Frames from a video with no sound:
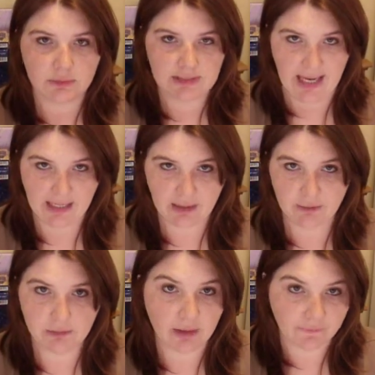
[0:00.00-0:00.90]
take
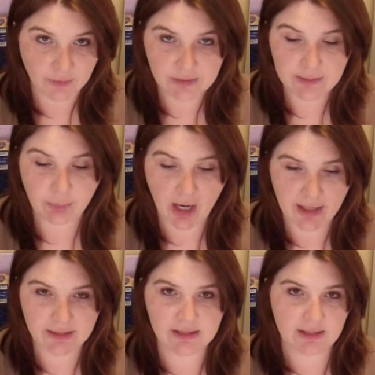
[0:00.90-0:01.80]
a few deep
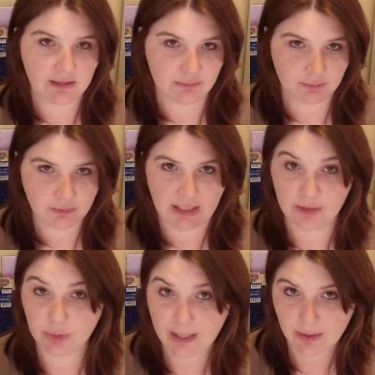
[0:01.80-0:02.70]
breaths, kind
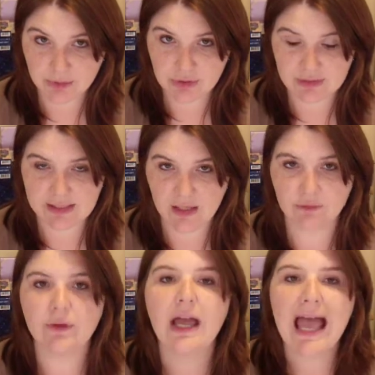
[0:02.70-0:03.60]
of ground
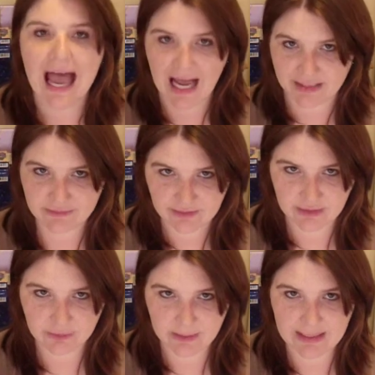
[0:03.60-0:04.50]
yourself, activate
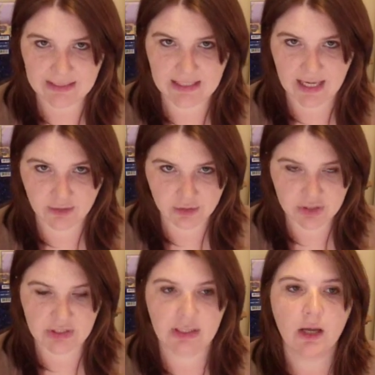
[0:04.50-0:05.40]
your Reiki
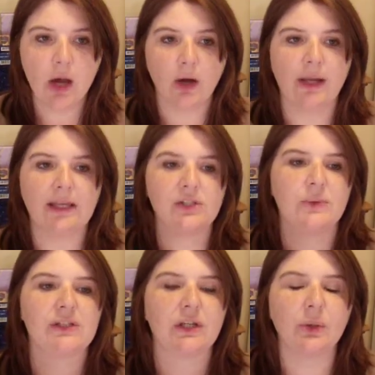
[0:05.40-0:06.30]
energy. Okay,
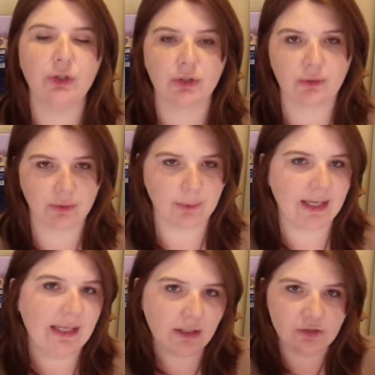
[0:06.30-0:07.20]
so the
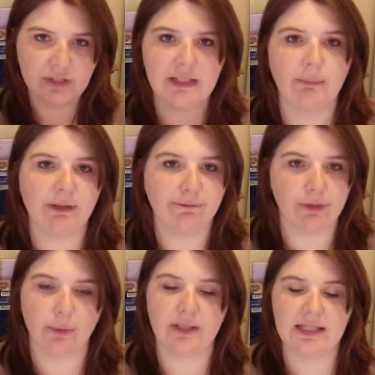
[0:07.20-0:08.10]
Reiki energy is going to be
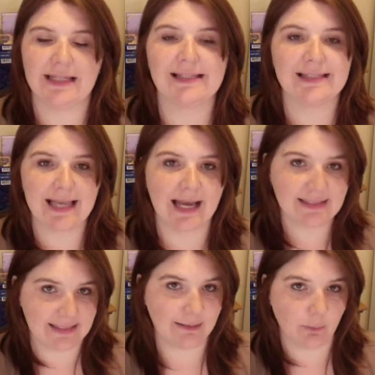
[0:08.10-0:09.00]
flowing the
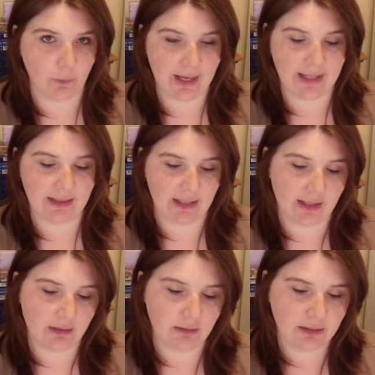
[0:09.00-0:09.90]
exact same way
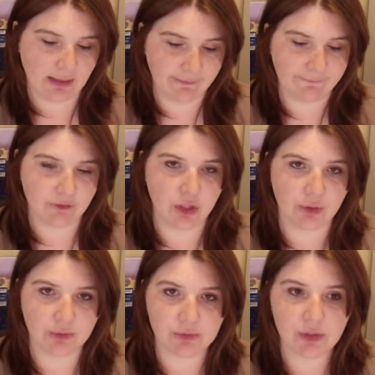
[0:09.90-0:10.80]
that it
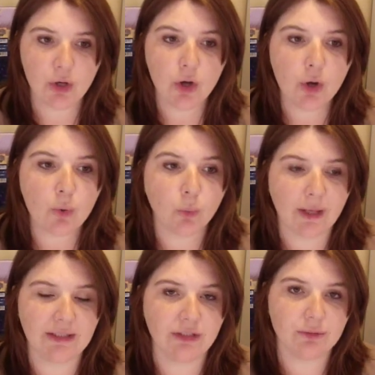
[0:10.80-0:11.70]
flows
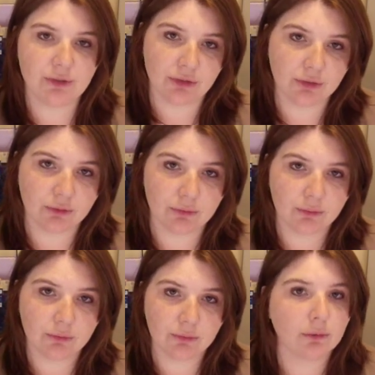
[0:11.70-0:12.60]
when you do
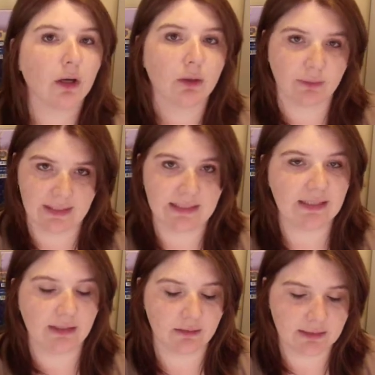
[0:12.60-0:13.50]
a Reiki
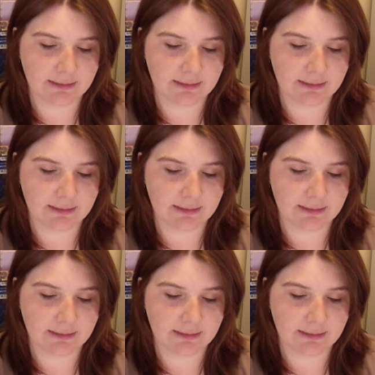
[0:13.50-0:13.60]
healing.